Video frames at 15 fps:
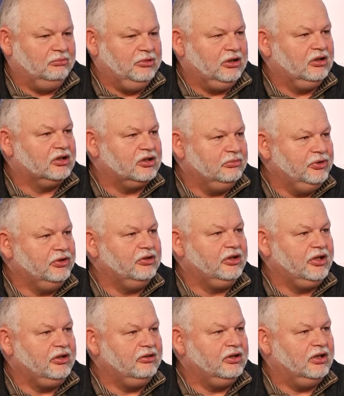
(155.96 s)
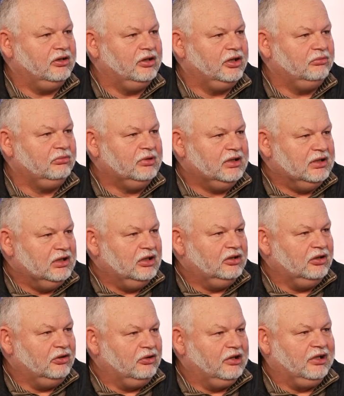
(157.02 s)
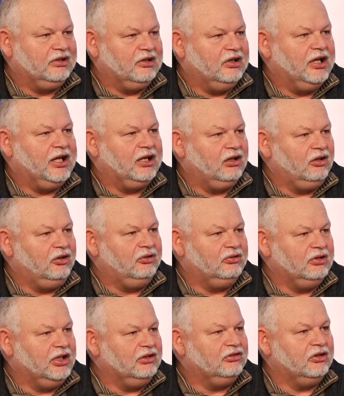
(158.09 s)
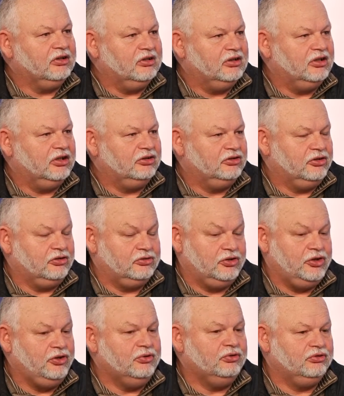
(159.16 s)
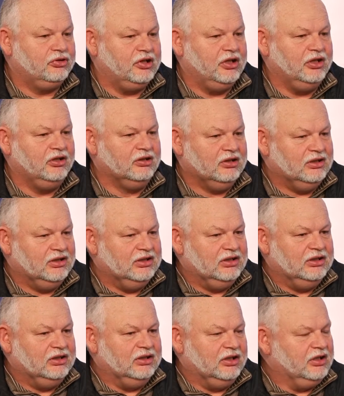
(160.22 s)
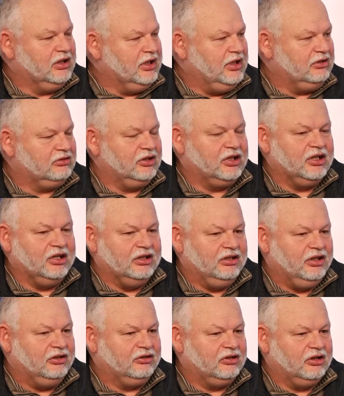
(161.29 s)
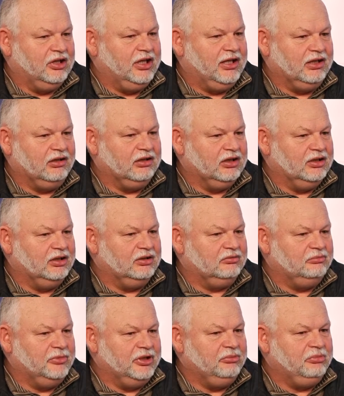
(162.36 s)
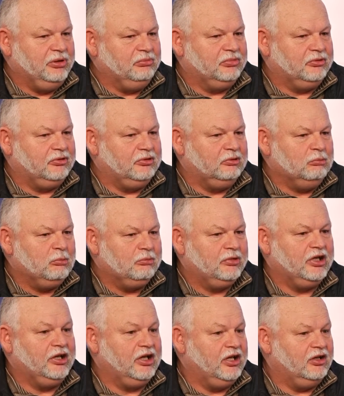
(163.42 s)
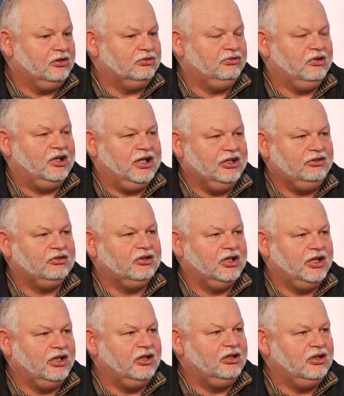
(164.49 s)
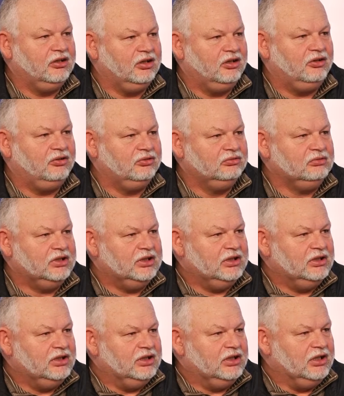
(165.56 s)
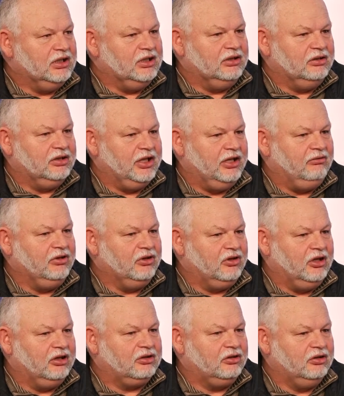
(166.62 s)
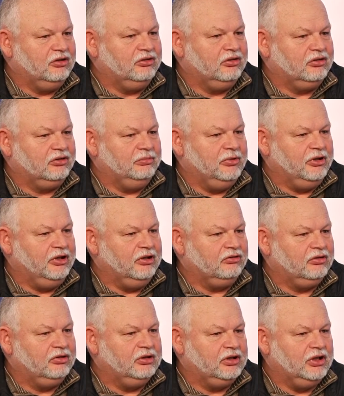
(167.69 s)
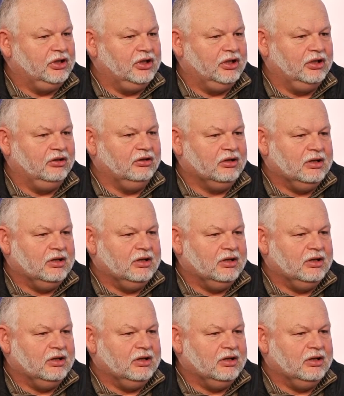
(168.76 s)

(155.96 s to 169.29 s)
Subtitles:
build a community around them, know that they're not alone. That's a huge thing. I think Ashley can attest to that. Many gals feel isolated and alone, having gone through this experience, and